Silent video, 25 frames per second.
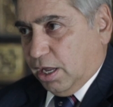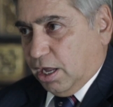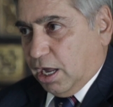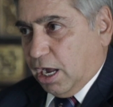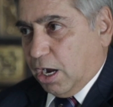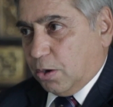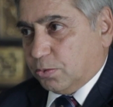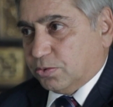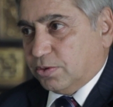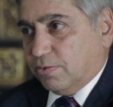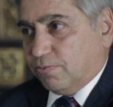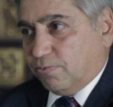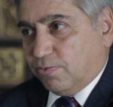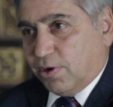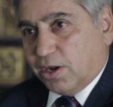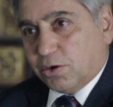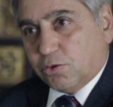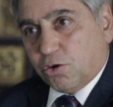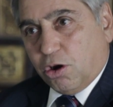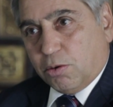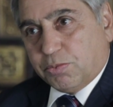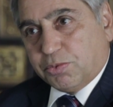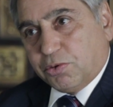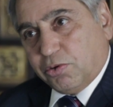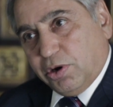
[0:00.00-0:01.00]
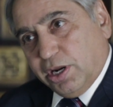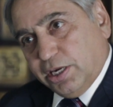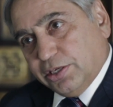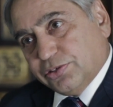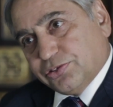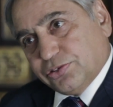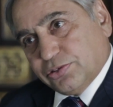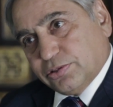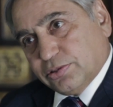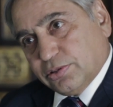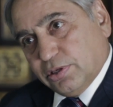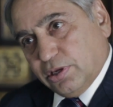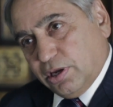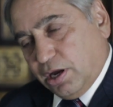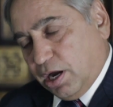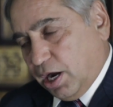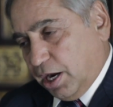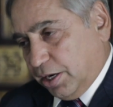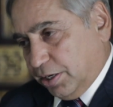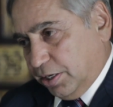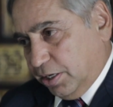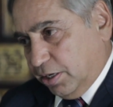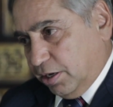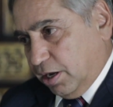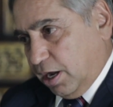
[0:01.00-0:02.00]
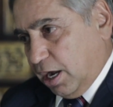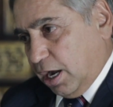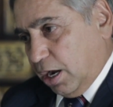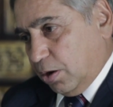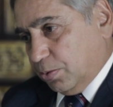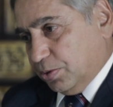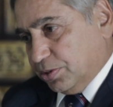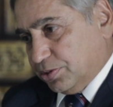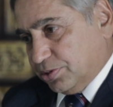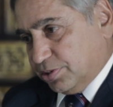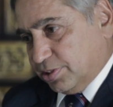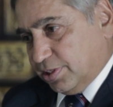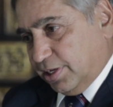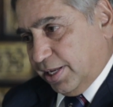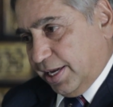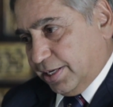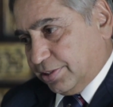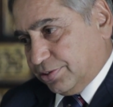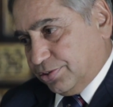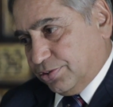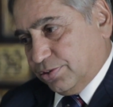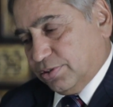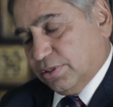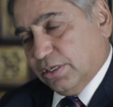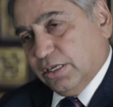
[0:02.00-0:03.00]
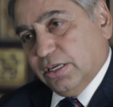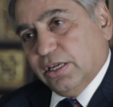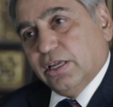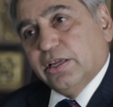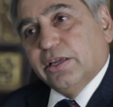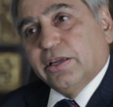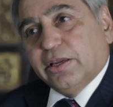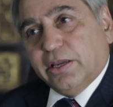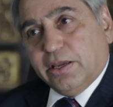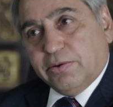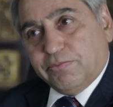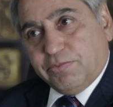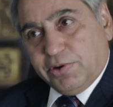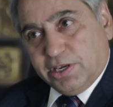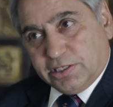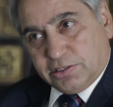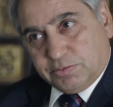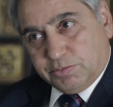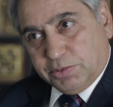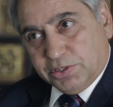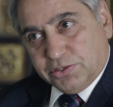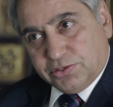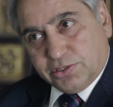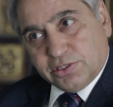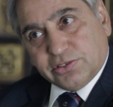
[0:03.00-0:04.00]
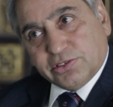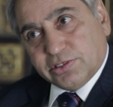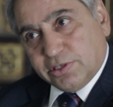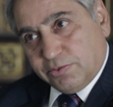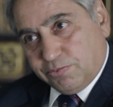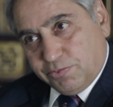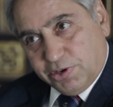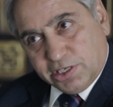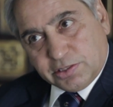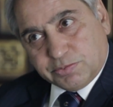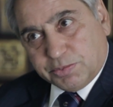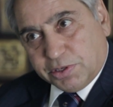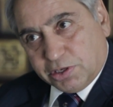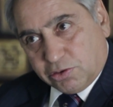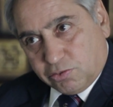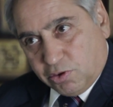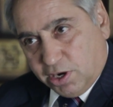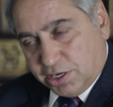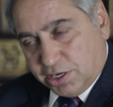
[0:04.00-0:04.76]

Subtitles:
how the fund operates, i.e. how it selects investments, its investment